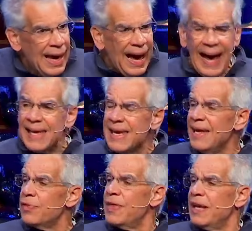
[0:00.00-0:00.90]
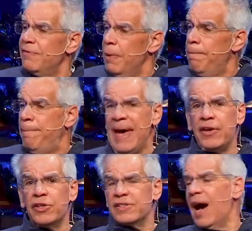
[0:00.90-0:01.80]
I can't think of a
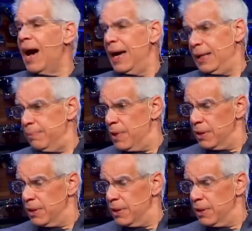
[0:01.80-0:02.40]
better time